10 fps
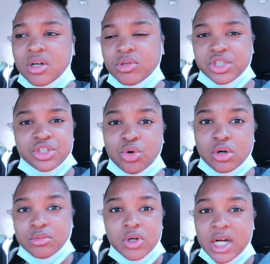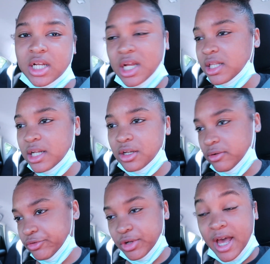It was just horrible. I didn't like that
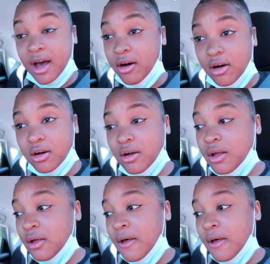delivery at all.